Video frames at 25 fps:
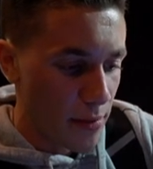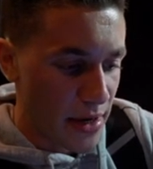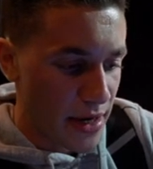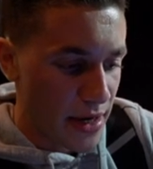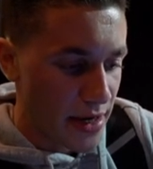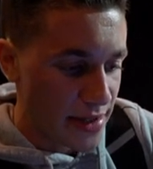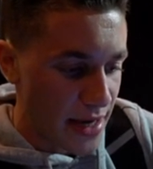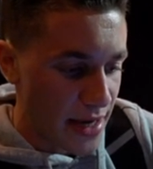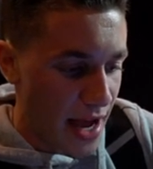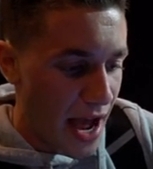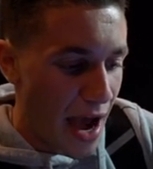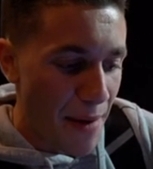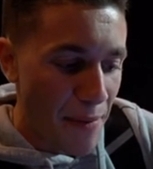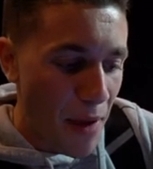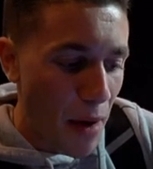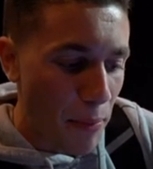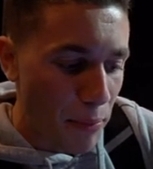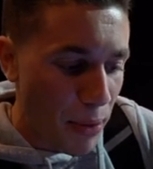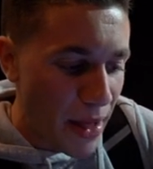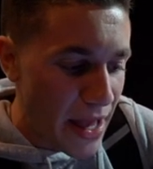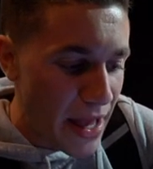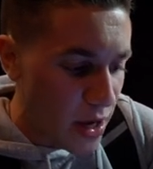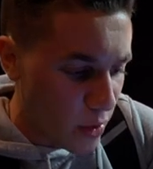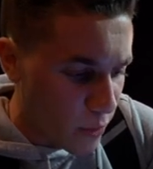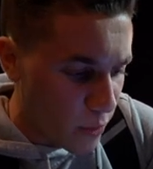because I'm not
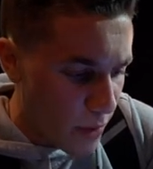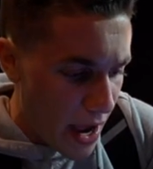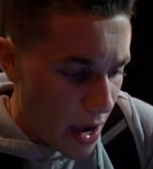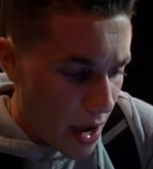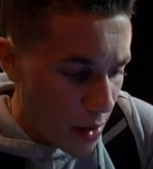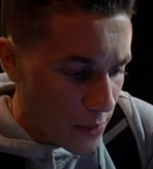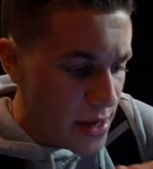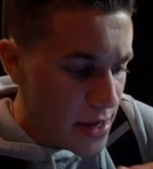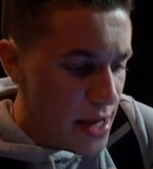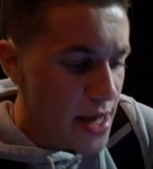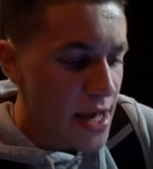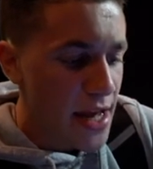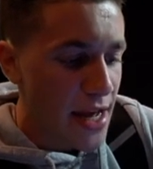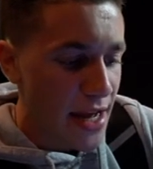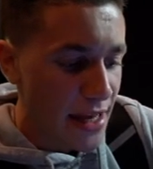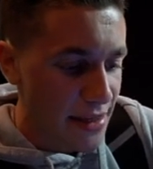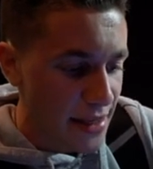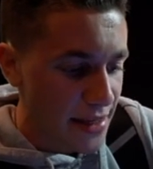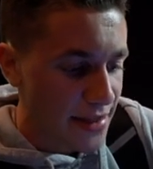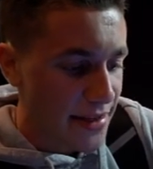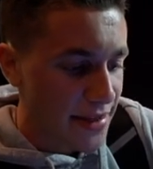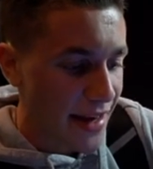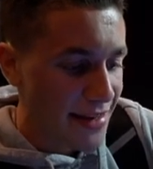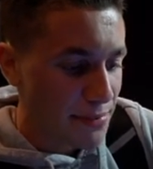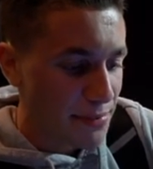playing around and
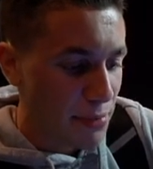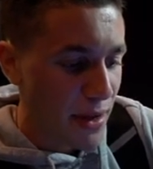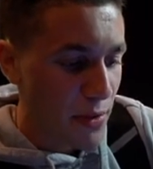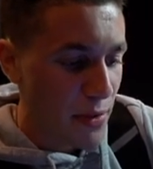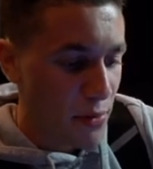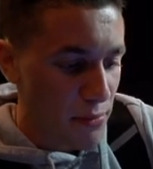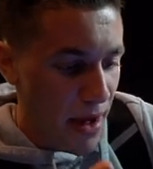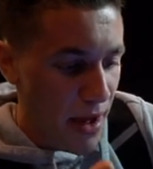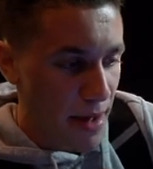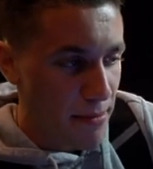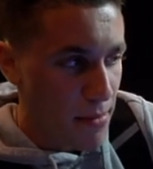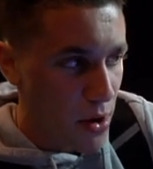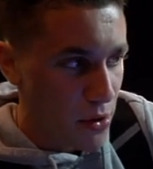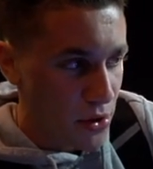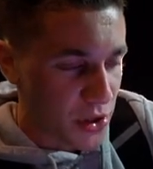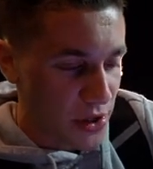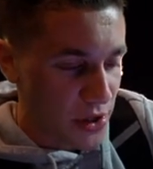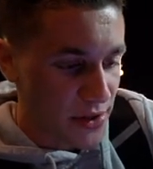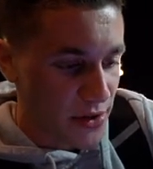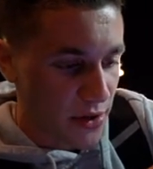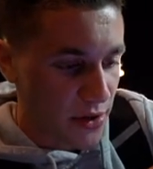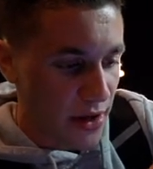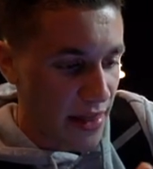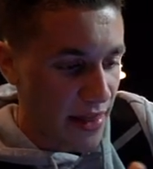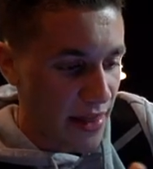this guy's playing with my
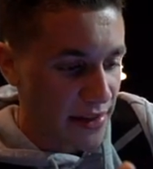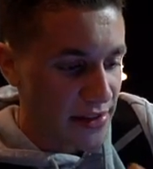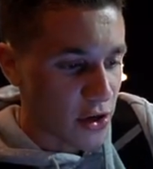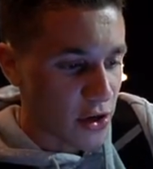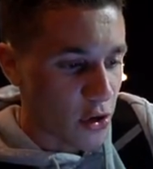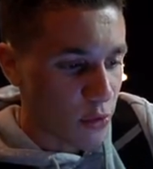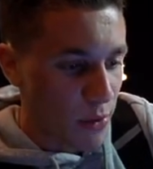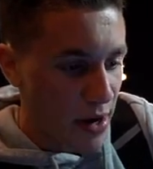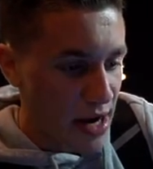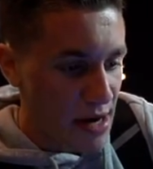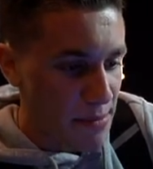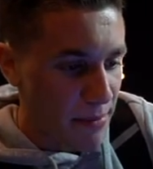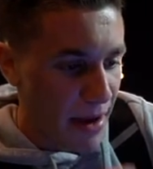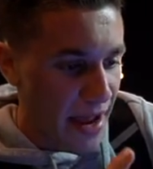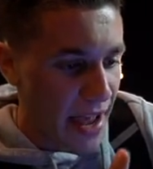emotions. Okay, that's a great.